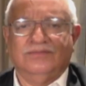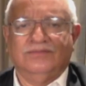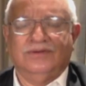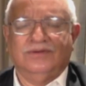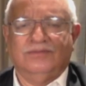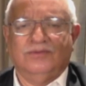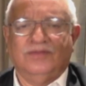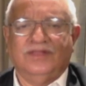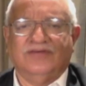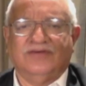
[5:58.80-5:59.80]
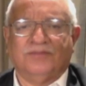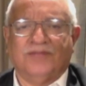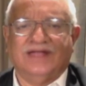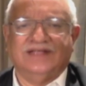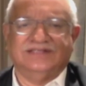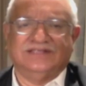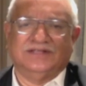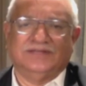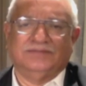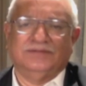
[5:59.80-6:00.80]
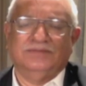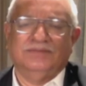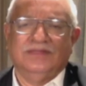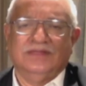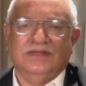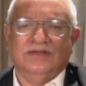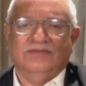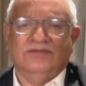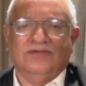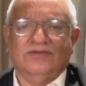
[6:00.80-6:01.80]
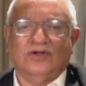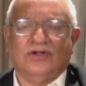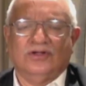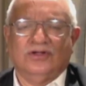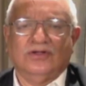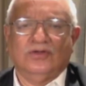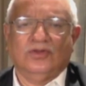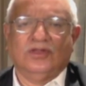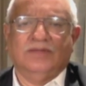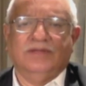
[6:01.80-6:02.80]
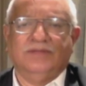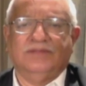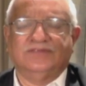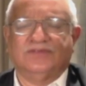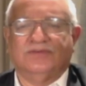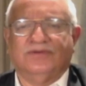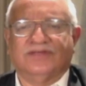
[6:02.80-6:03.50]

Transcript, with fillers: uh, moment our plant is set up we have got good commitments from our